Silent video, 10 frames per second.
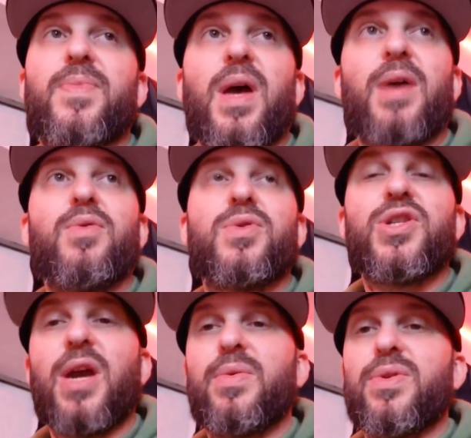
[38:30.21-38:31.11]
I will
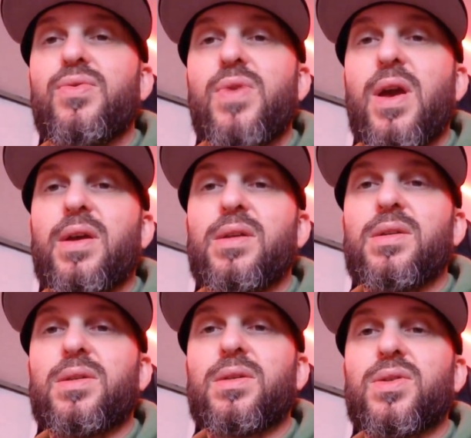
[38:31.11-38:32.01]
chat with you guys
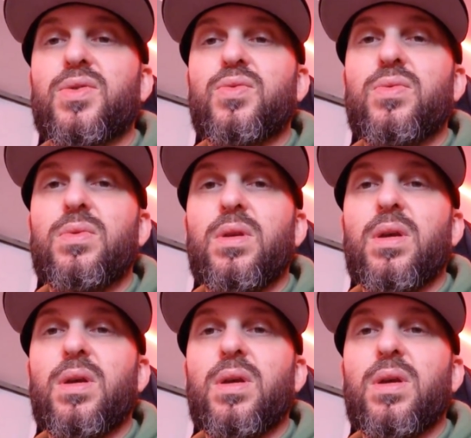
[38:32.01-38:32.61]
soon.